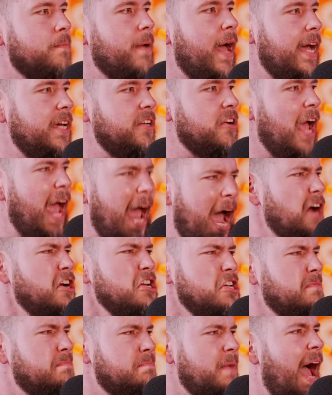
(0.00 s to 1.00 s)
about, you know, how do
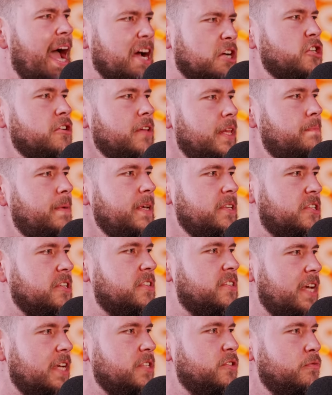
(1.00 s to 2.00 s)
you actually be
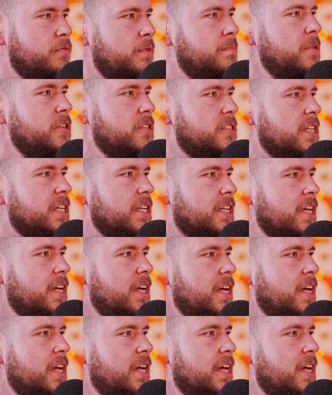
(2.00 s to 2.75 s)
successful with music?